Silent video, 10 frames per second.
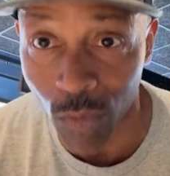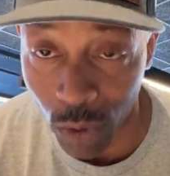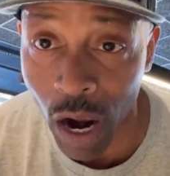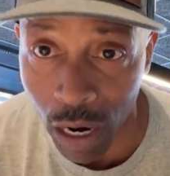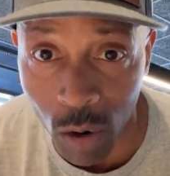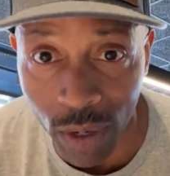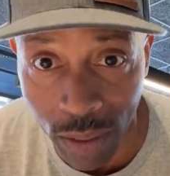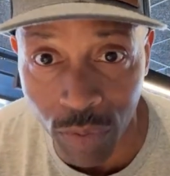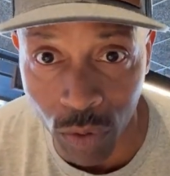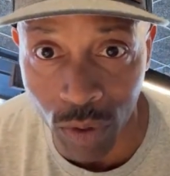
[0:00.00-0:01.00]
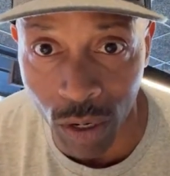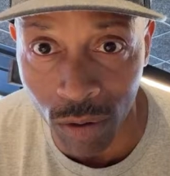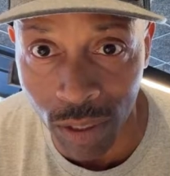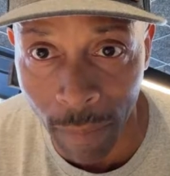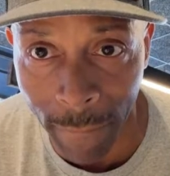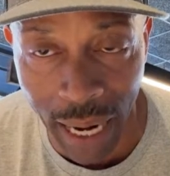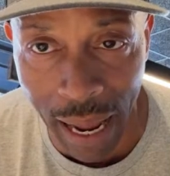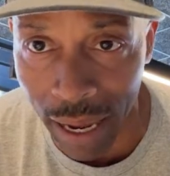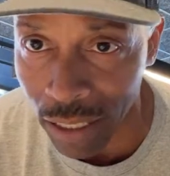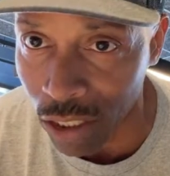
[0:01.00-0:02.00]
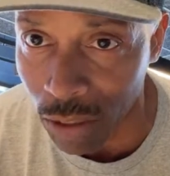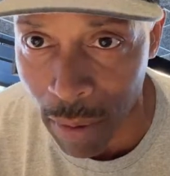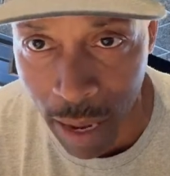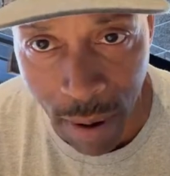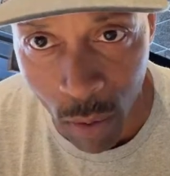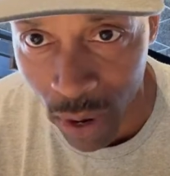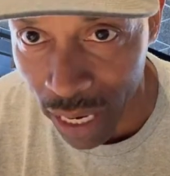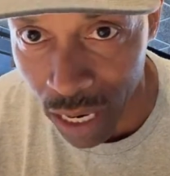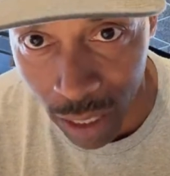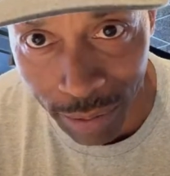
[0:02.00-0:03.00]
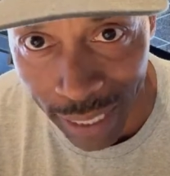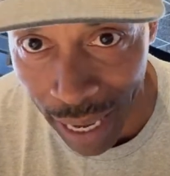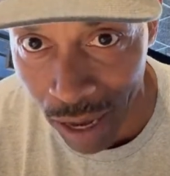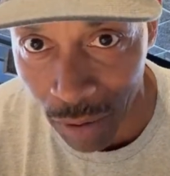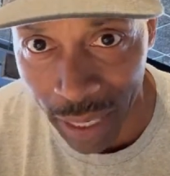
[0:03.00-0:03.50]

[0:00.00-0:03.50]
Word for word: We are going to Bruno's, but I gotta just make my way uptown,